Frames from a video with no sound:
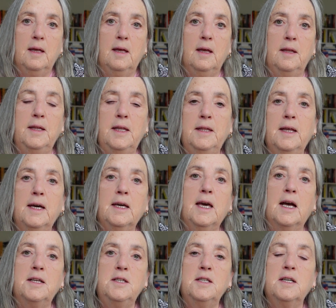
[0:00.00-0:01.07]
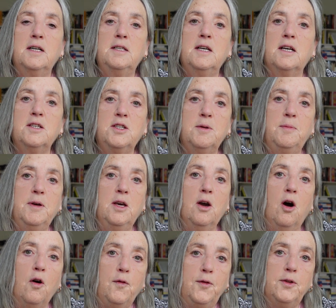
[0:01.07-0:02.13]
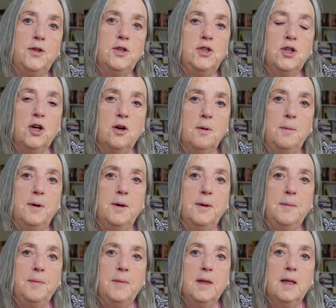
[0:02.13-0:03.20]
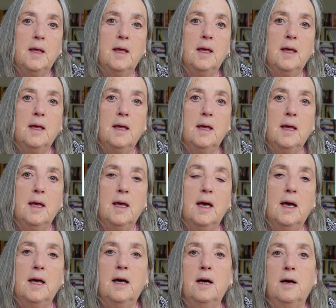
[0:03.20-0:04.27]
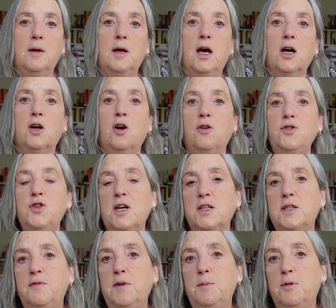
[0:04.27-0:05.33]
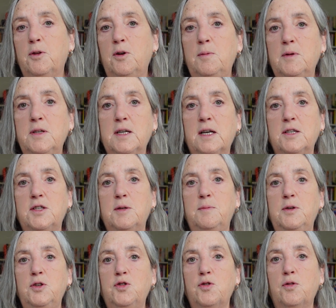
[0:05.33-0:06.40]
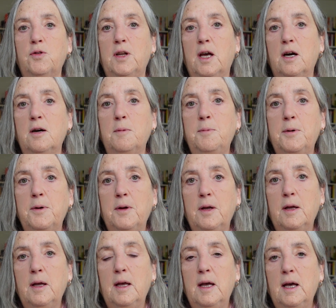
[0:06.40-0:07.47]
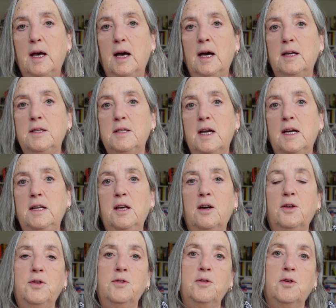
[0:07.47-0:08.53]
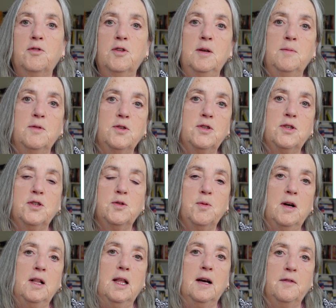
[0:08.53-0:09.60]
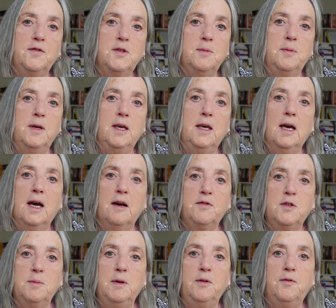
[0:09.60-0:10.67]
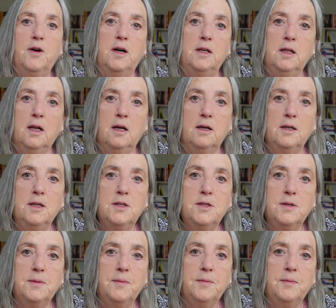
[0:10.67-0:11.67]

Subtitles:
And then that candidate has to be offered the job, a contract of employment has to be drawn up, and any other agreements as well have to be finalised.